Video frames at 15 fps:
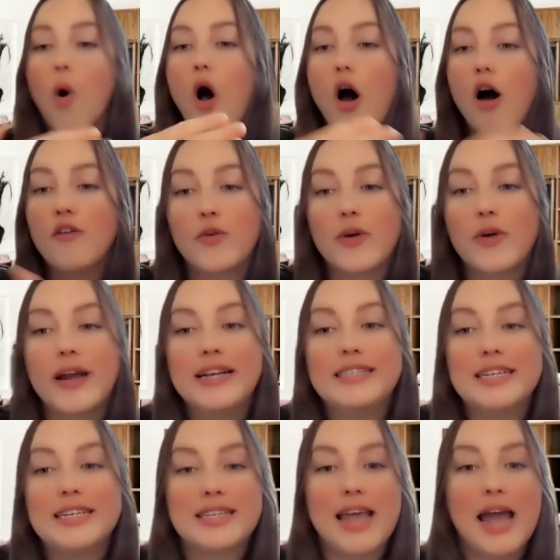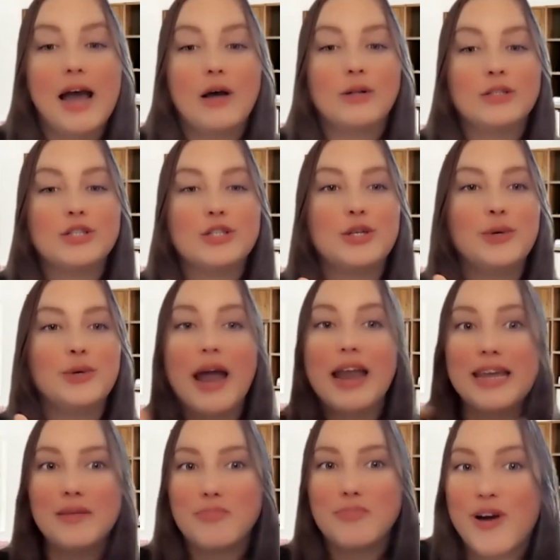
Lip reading: offering discounts to any